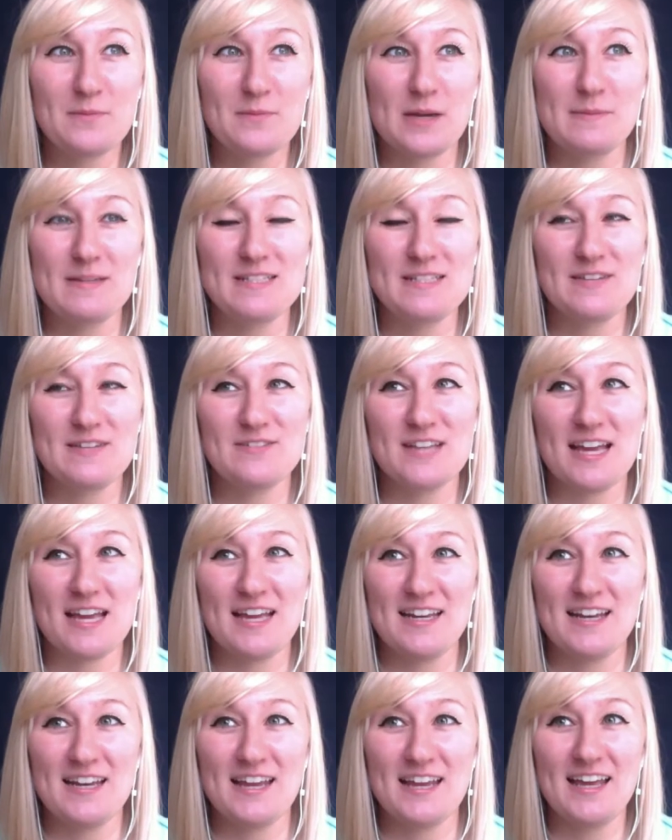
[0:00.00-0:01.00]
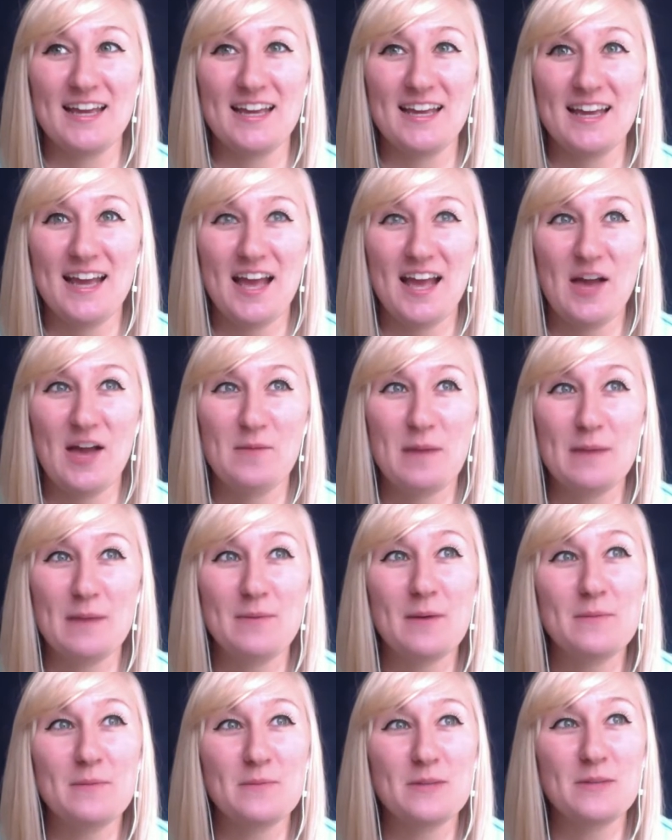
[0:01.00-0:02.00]
myself to end it. My
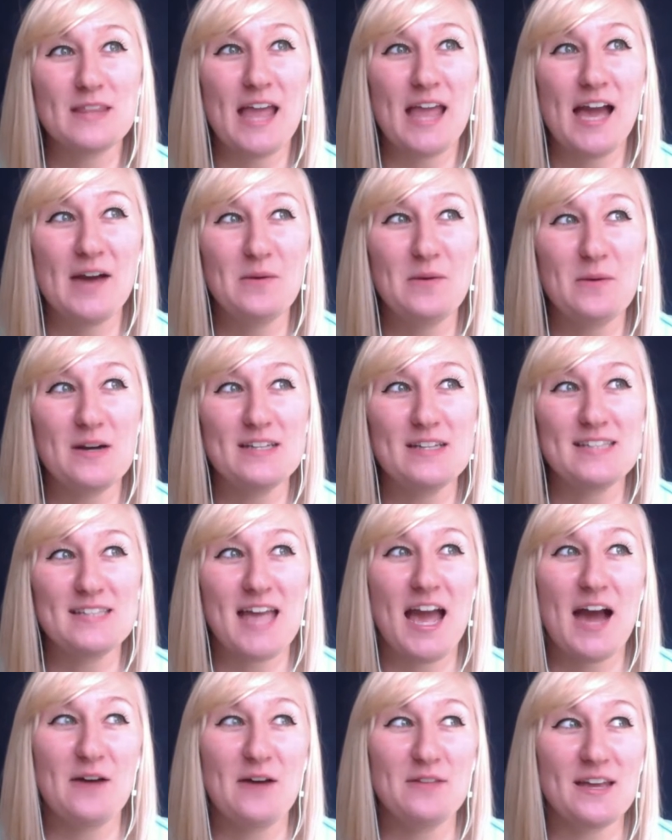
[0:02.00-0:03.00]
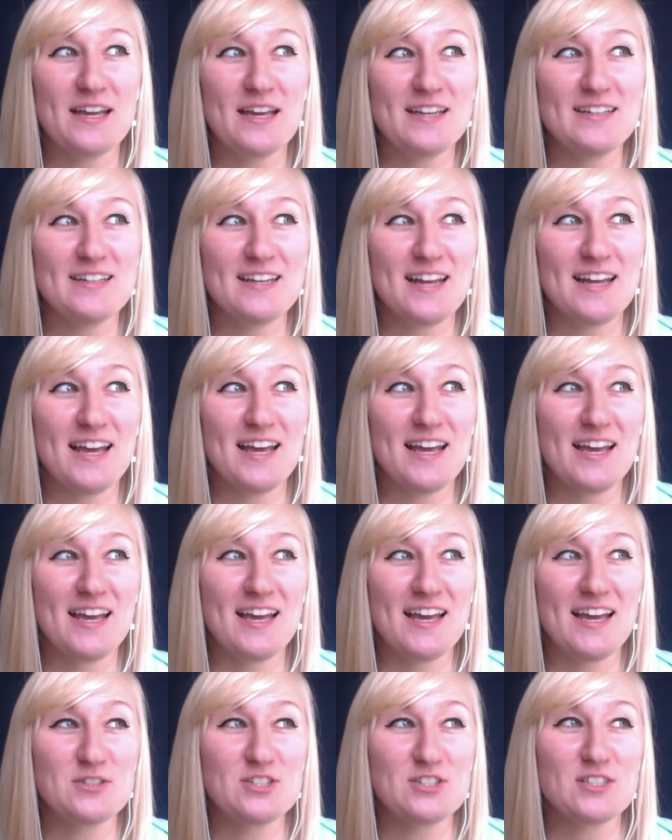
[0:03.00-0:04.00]
problem with that was how they ended it. It
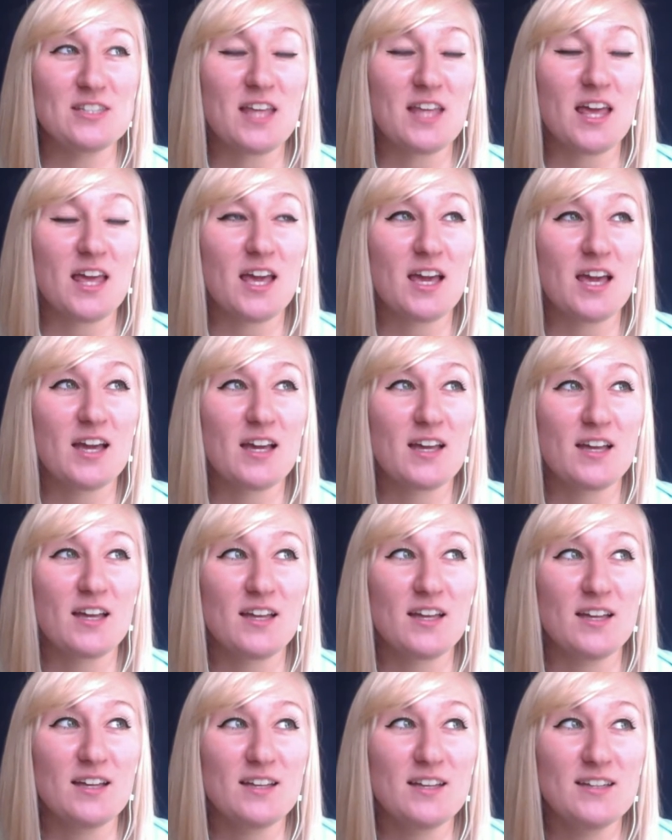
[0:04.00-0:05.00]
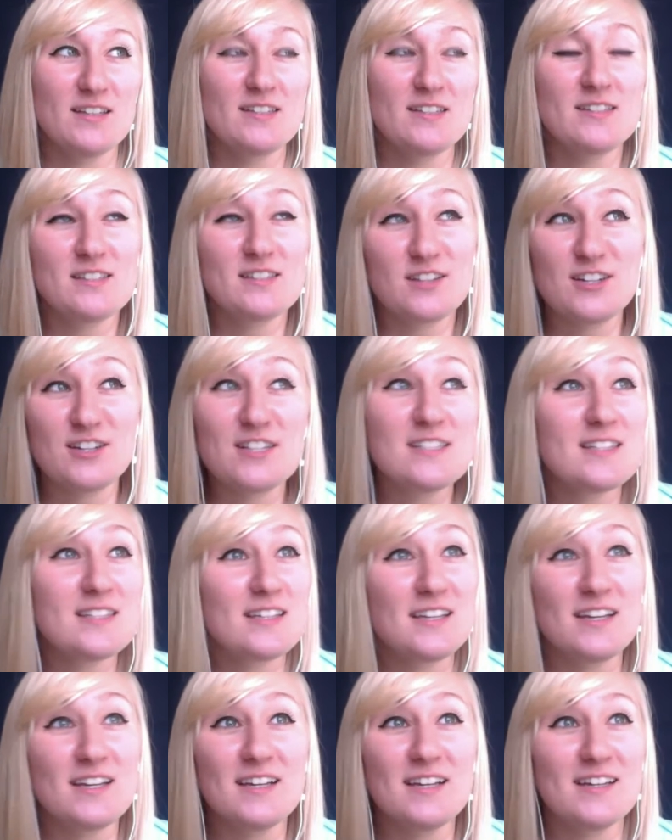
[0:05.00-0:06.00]
was just like,
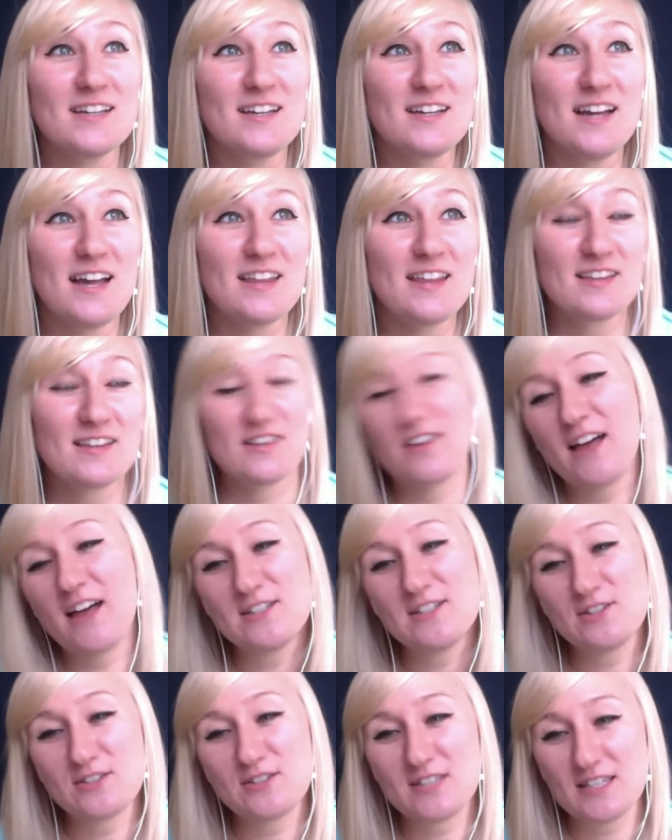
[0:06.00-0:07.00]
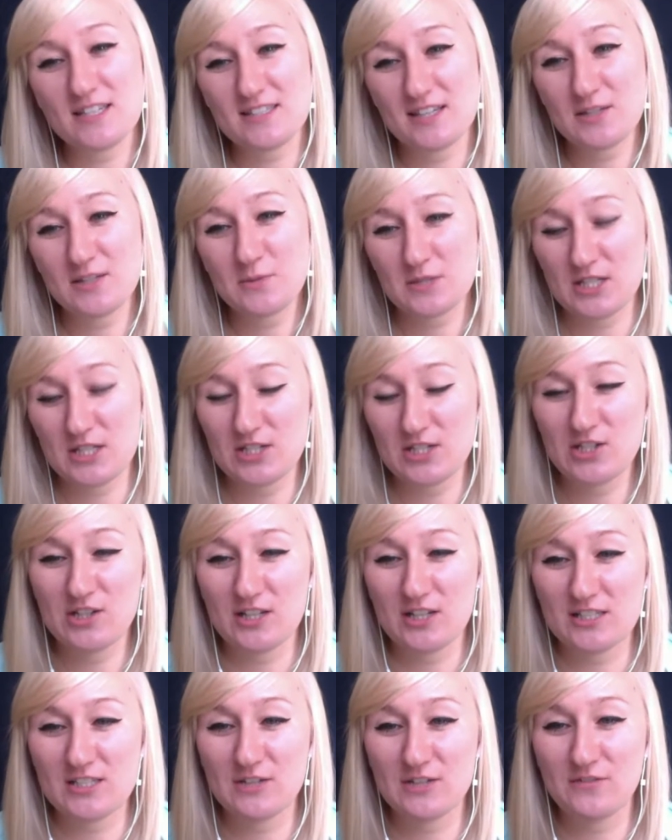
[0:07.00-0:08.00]
seriously? Like the last 2 seasons were such a
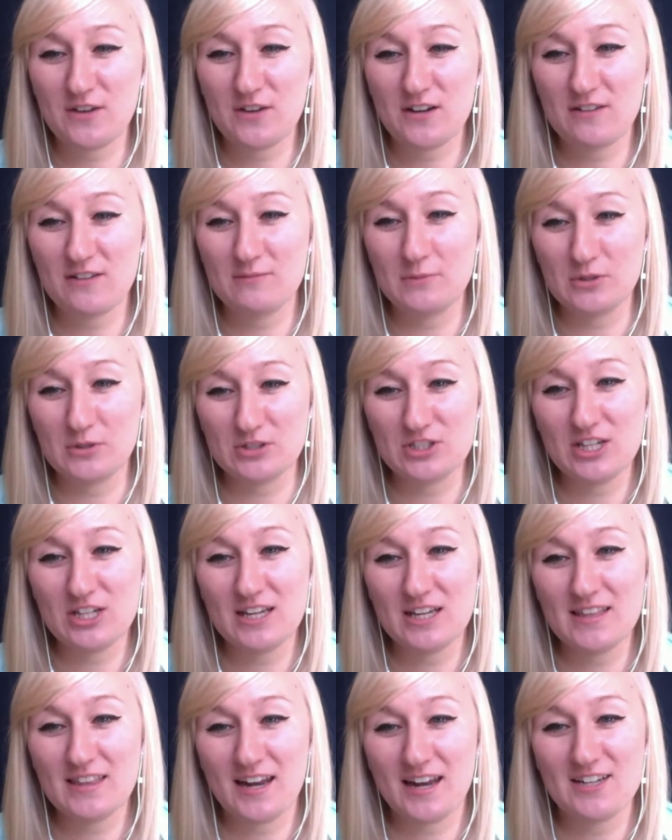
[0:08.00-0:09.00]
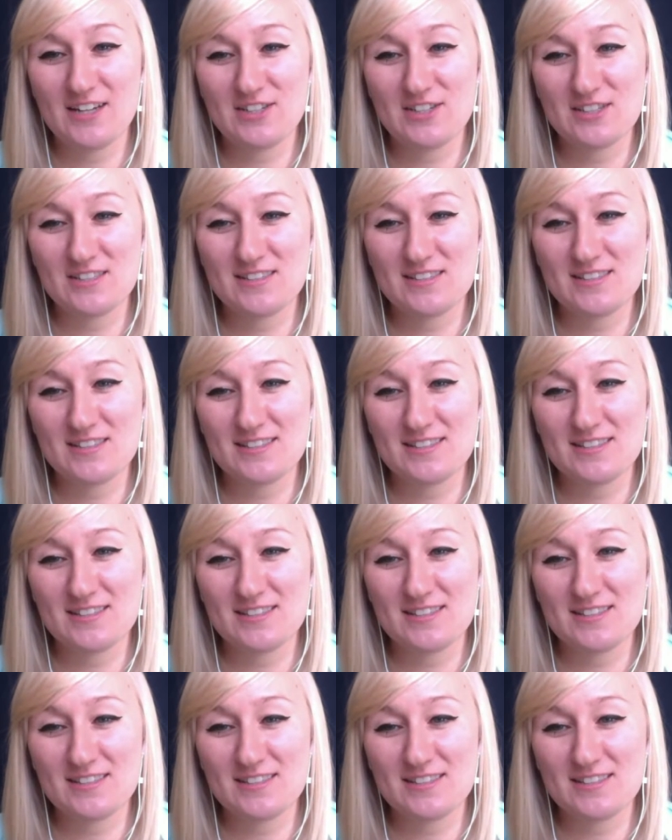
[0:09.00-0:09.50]
clusterfuck of bullshit that I just